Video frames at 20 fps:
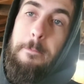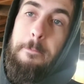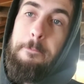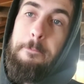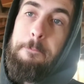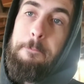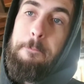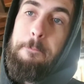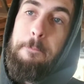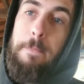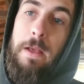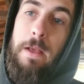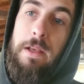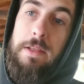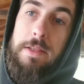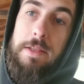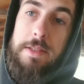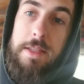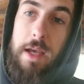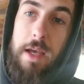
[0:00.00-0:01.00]
Is that
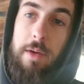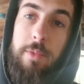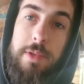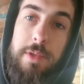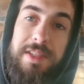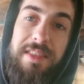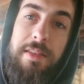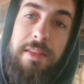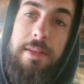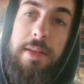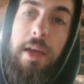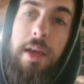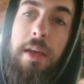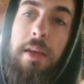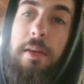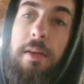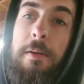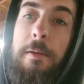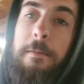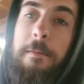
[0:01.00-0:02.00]
what's in the tank?
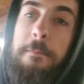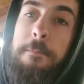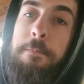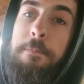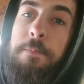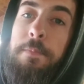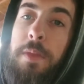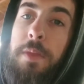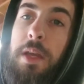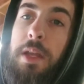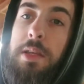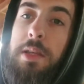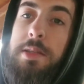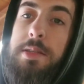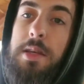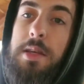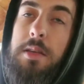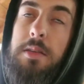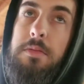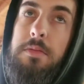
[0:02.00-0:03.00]
And he said,
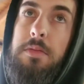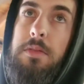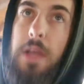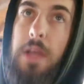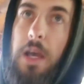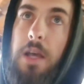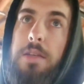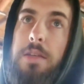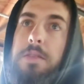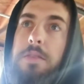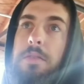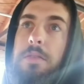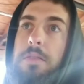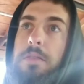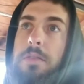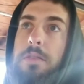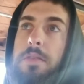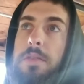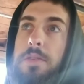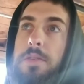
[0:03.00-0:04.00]
yes. So
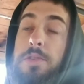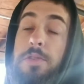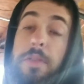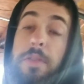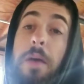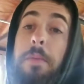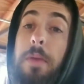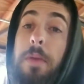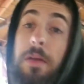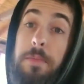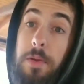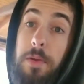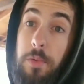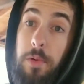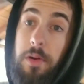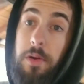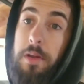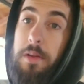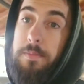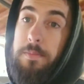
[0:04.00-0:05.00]
that made me worry.
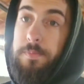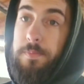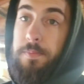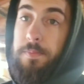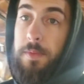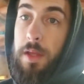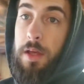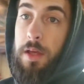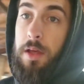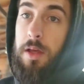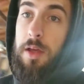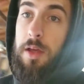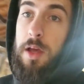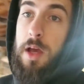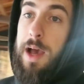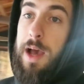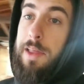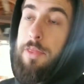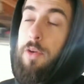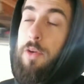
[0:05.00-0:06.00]
I thought
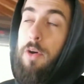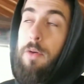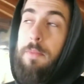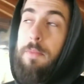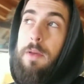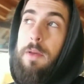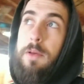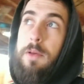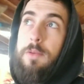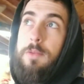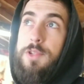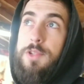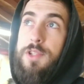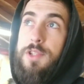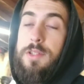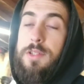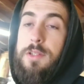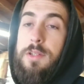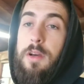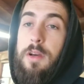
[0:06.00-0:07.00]
maybe it was just
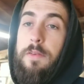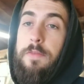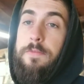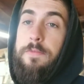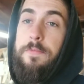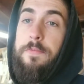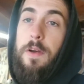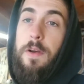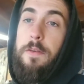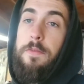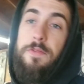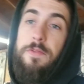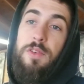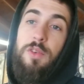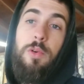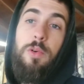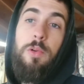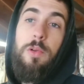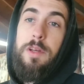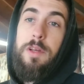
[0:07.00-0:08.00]
a fuel
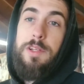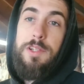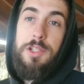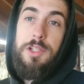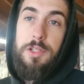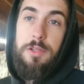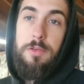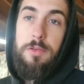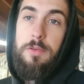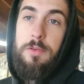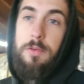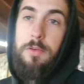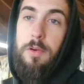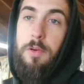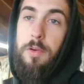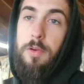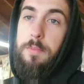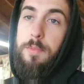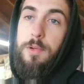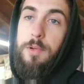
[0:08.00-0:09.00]
issue on a
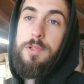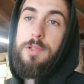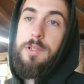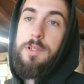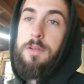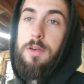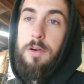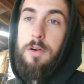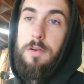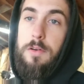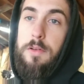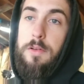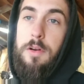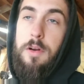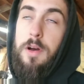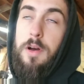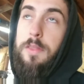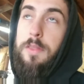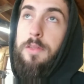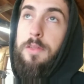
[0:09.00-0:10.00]
boosted car. I thought
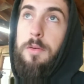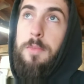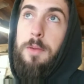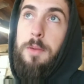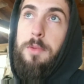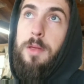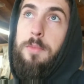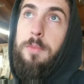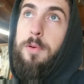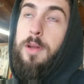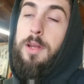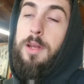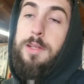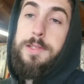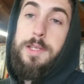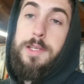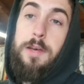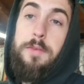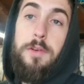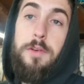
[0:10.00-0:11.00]
maybe they put 87 or
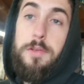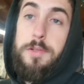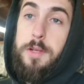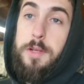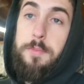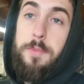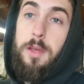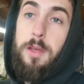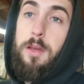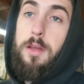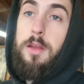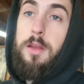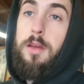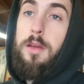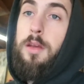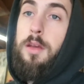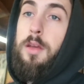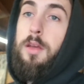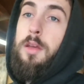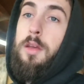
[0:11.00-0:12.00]
something in it,
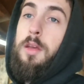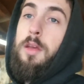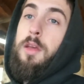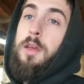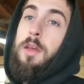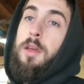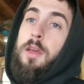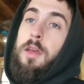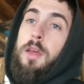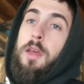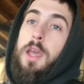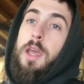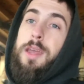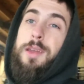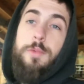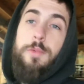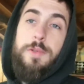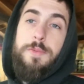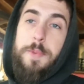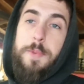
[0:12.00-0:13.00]
and it was
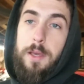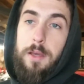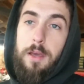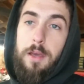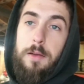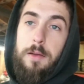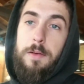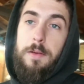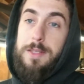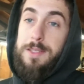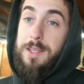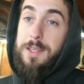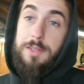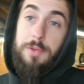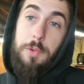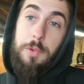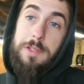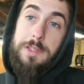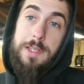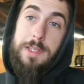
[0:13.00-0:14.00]
pinging, because that's what it
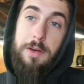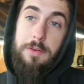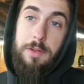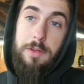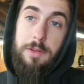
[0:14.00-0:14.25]
sounded like.